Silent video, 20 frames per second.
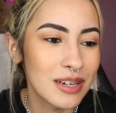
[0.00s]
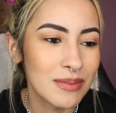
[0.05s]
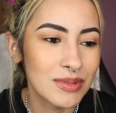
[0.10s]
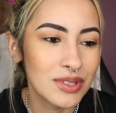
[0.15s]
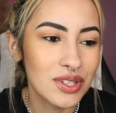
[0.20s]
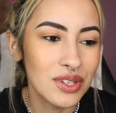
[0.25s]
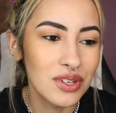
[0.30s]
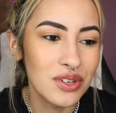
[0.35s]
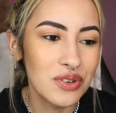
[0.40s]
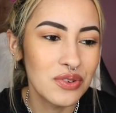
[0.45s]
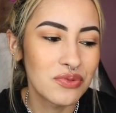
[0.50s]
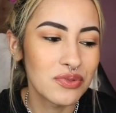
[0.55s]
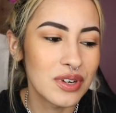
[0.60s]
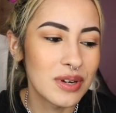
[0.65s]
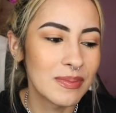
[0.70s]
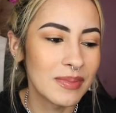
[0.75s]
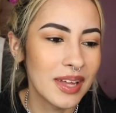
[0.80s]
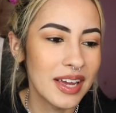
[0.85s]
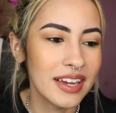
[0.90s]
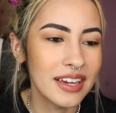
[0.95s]
up too
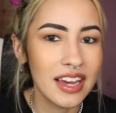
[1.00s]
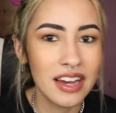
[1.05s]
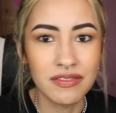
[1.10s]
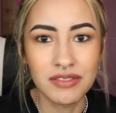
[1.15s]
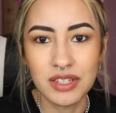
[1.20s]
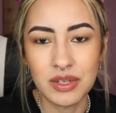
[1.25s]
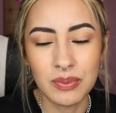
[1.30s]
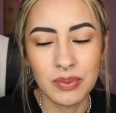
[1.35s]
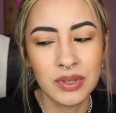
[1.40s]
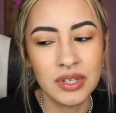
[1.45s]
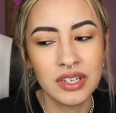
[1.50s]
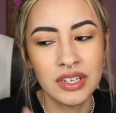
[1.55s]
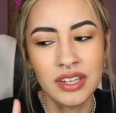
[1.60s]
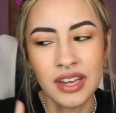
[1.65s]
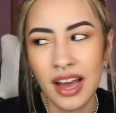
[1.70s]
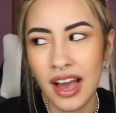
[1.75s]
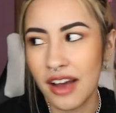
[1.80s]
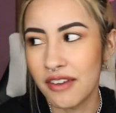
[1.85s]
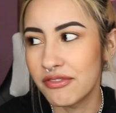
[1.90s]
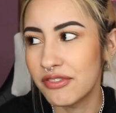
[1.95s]
from like
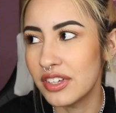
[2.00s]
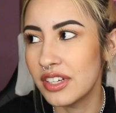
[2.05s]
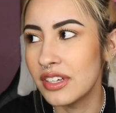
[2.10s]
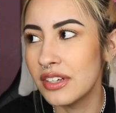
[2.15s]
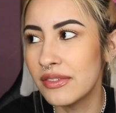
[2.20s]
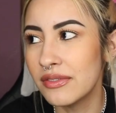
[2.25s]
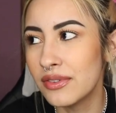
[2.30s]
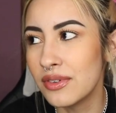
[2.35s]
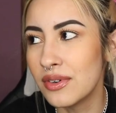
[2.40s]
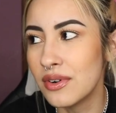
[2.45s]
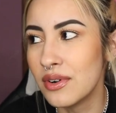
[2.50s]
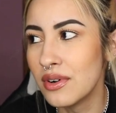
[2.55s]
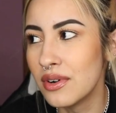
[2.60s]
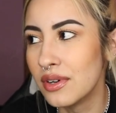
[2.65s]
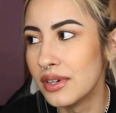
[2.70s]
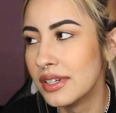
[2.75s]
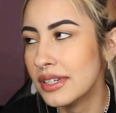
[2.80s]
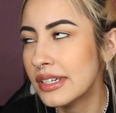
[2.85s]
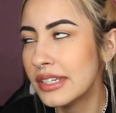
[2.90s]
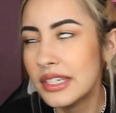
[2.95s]
FTP, Half
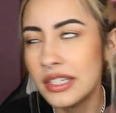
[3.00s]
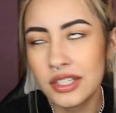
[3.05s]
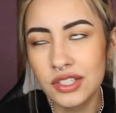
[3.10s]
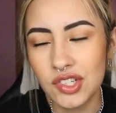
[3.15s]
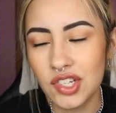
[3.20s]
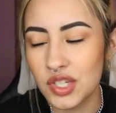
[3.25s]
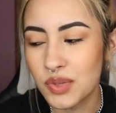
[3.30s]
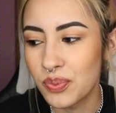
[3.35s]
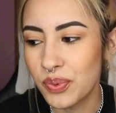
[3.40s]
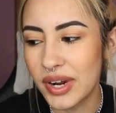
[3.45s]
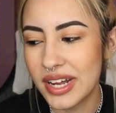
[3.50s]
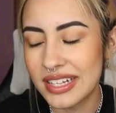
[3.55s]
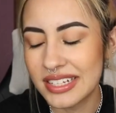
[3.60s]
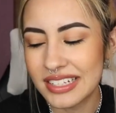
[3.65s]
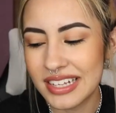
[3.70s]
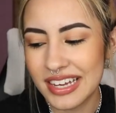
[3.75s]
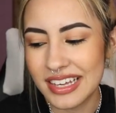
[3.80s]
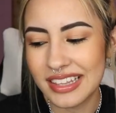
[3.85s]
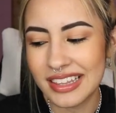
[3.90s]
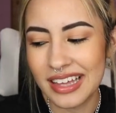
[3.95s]
Evil, just
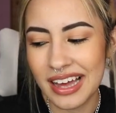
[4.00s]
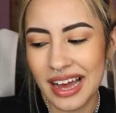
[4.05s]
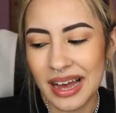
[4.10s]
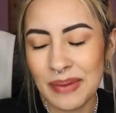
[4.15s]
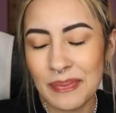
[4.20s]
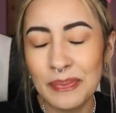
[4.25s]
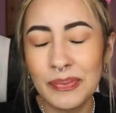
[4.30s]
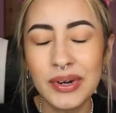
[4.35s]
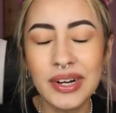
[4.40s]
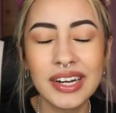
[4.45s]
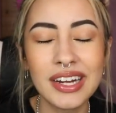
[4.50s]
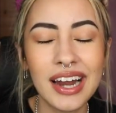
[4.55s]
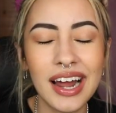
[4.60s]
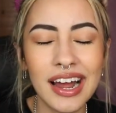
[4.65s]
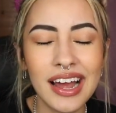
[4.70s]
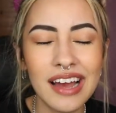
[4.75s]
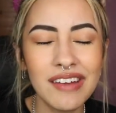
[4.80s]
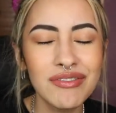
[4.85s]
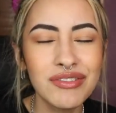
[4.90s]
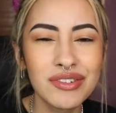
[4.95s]
brands like that, but
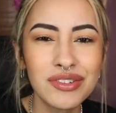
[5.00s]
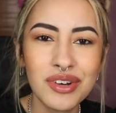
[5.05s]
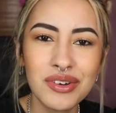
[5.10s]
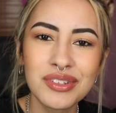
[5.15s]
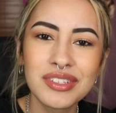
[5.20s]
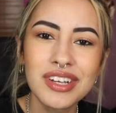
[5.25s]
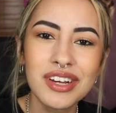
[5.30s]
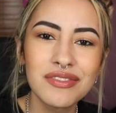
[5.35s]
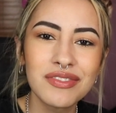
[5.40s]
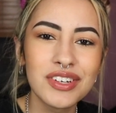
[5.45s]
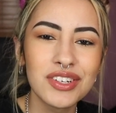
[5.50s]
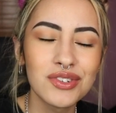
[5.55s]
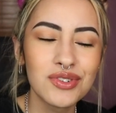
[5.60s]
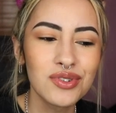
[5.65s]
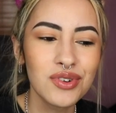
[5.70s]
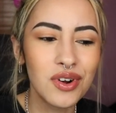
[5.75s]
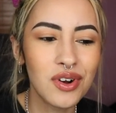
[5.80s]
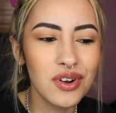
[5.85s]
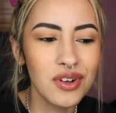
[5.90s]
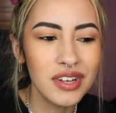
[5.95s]
I have no
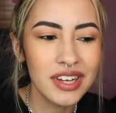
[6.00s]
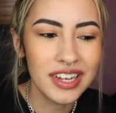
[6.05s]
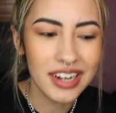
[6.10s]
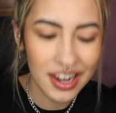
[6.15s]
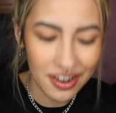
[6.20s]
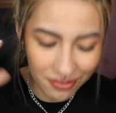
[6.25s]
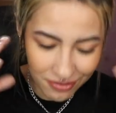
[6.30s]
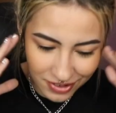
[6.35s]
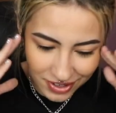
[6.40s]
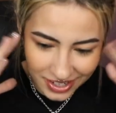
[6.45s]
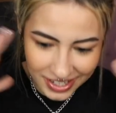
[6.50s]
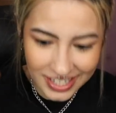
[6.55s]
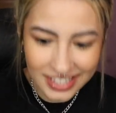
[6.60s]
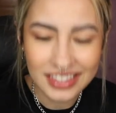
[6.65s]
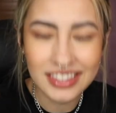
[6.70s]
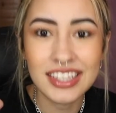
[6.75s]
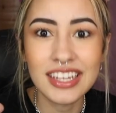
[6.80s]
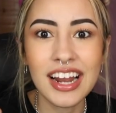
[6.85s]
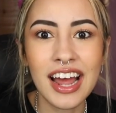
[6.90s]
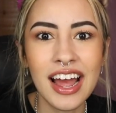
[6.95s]
self-control and I
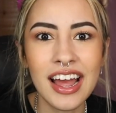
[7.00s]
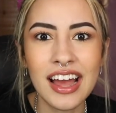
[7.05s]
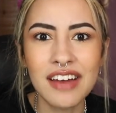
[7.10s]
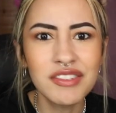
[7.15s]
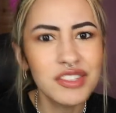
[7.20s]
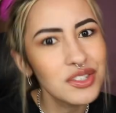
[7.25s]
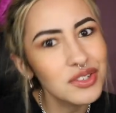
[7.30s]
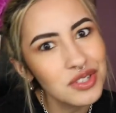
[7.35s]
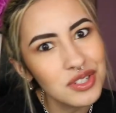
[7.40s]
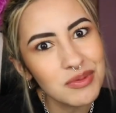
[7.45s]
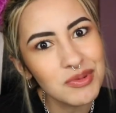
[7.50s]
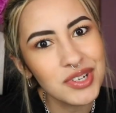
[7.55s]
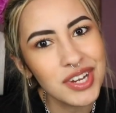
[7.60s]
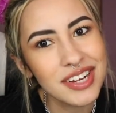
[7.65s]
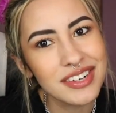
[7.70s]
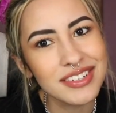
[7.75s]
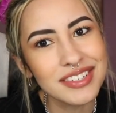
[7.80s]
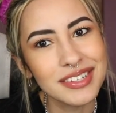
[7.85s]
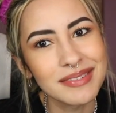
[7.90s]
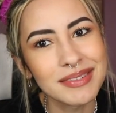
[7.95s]
forget that I have a YouTube
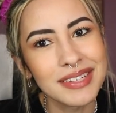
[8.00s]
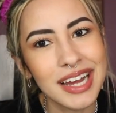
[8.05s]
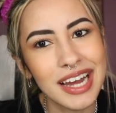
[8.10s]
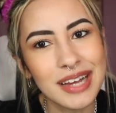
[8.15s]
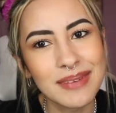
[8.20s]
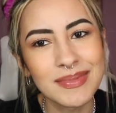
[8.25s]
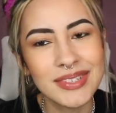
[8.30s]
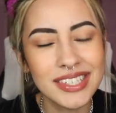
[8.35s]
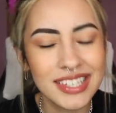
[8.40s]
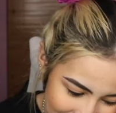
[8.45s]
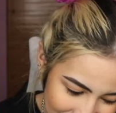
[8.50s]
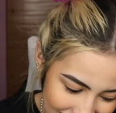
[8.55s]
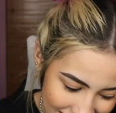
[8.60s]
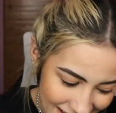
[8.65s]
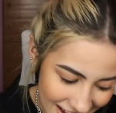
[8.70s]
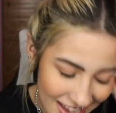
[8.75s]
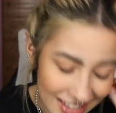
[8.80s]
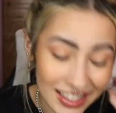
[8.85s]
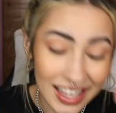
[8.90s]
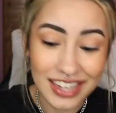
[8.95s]
channel sometimes
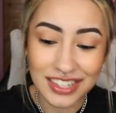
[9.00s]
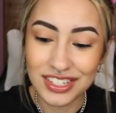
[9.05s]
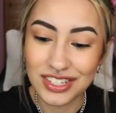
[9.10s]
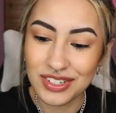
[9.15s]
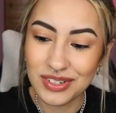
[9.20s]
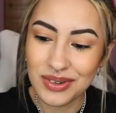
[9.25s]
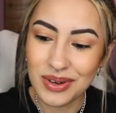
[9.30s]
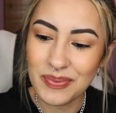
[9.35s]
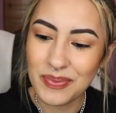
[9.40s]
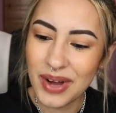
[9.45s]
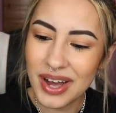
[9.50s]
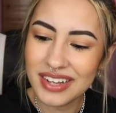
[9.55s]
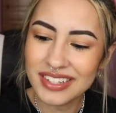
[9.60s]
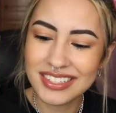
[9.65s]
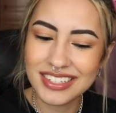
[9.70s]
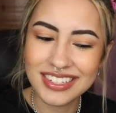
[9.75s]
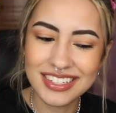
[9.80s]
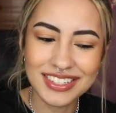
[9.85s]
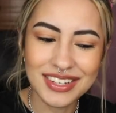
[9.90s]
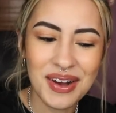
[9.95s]
that I like to do
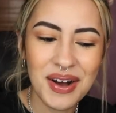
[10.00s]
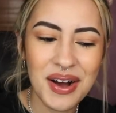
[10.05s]
unboxings